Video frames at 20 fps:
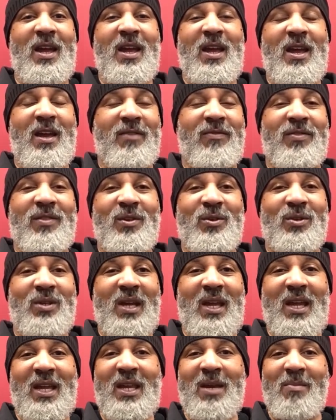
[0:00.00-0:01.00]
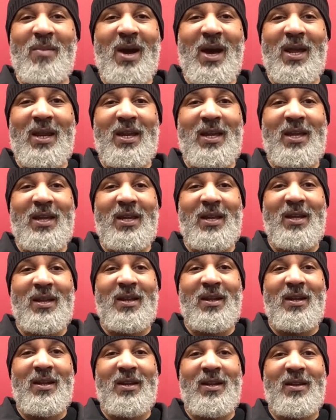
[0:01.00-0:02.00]
If there's anybody
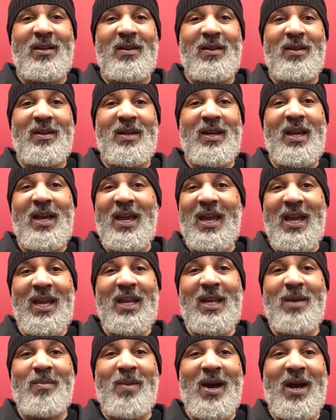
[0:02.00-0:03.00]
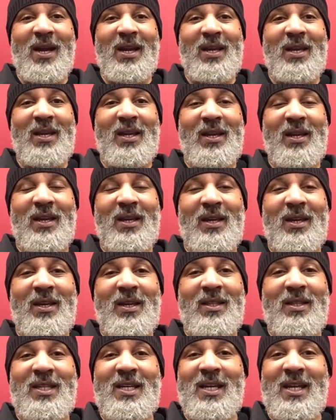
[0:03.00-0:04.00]

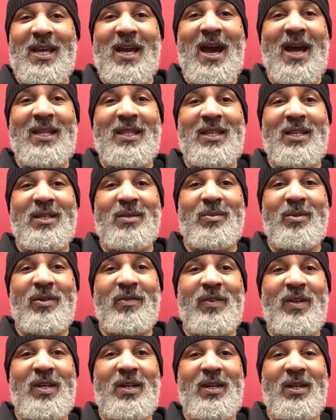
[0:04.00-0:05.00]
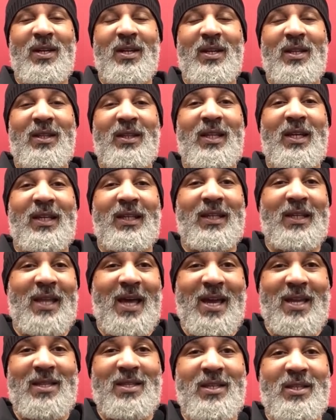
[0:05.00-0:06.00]
that got this movie, that
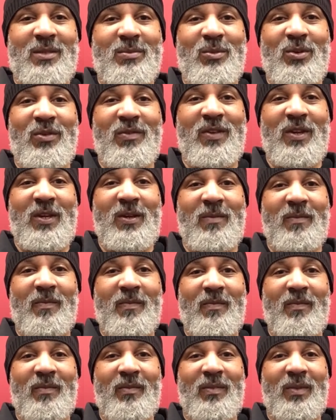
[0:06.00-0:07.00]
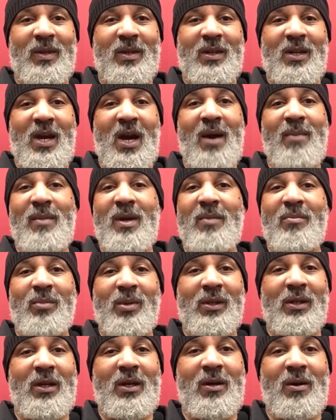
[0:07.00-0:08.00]
liked this movie, comment
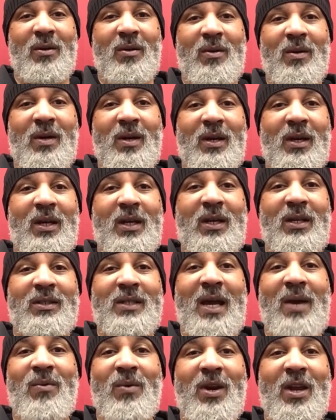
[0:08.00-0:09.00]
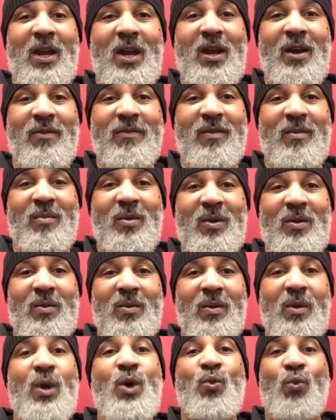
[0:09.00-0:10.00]
below, because I want to hear from you.
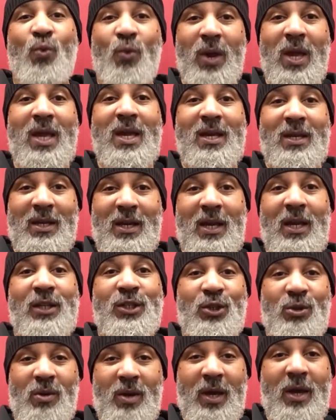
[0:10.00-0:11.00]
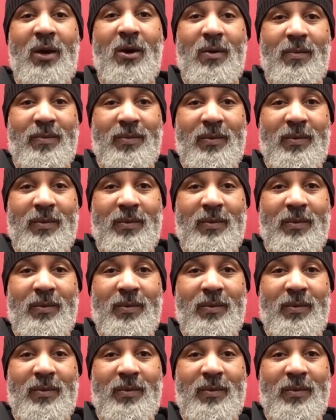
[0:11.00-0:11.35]
We can get you help.